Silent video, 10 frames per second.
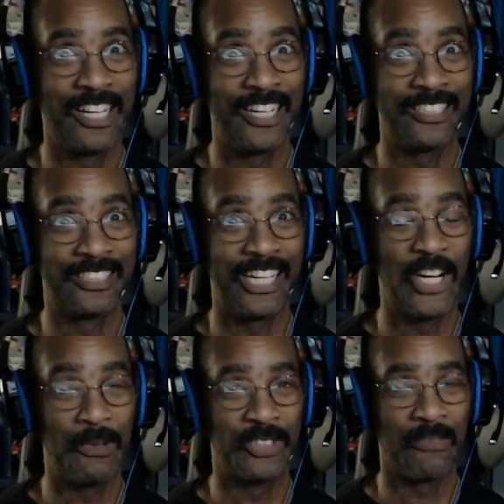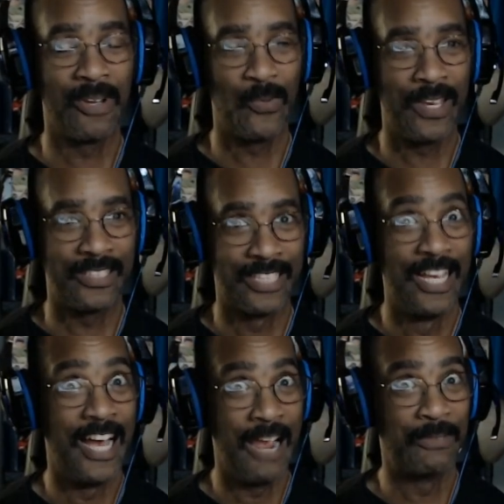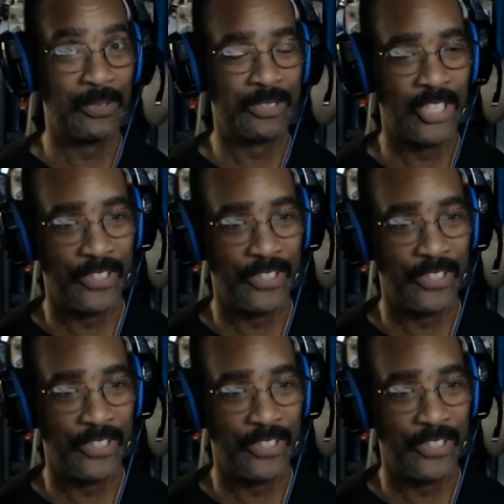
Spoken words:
the errors of my ways. I'm so sorry.